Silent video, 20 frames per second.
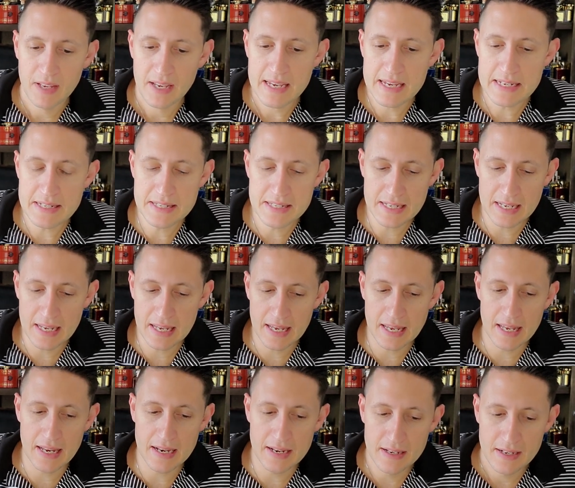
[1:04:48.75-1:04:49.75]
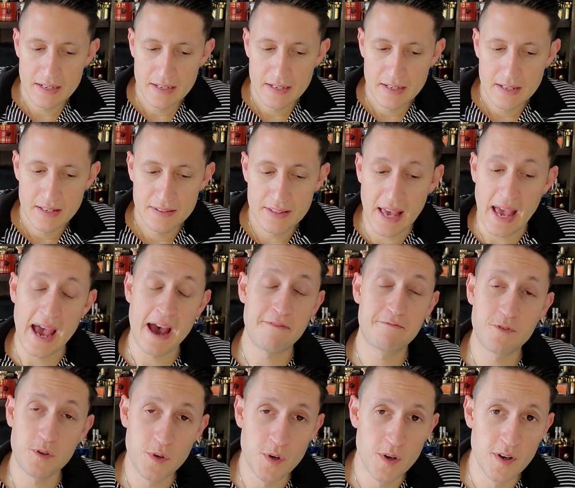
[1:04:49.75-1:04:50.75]
he did The
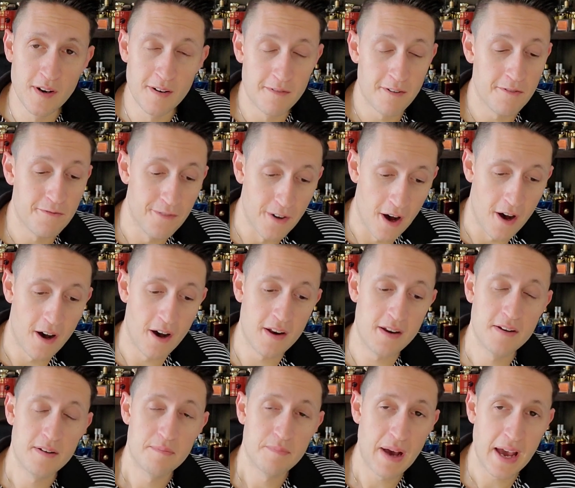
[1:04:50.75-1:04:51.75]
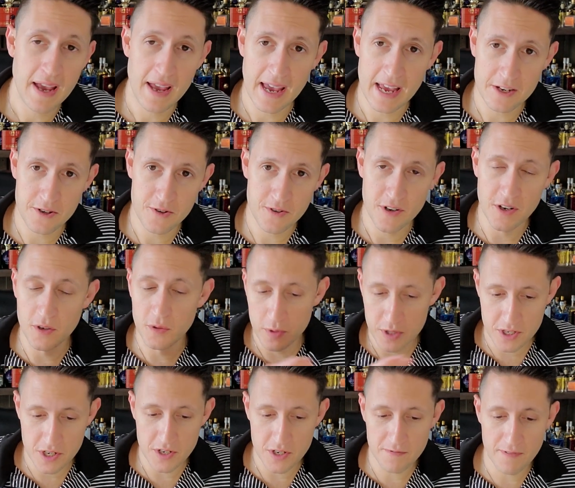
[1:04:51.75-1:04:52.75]
Afternoon of a Fawn by Etro,
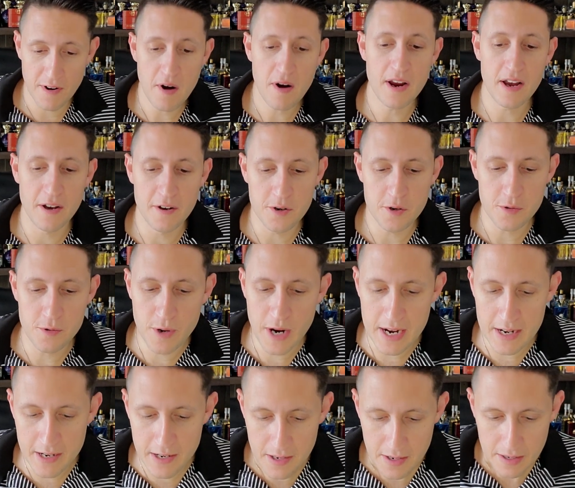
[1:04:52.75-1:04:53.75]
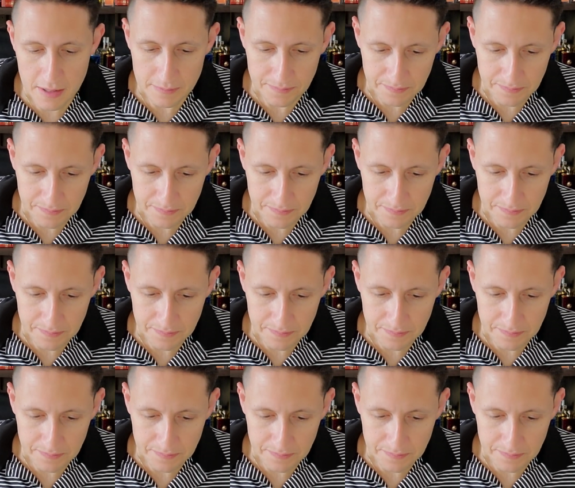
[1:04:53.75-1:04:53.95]
which is very underrated.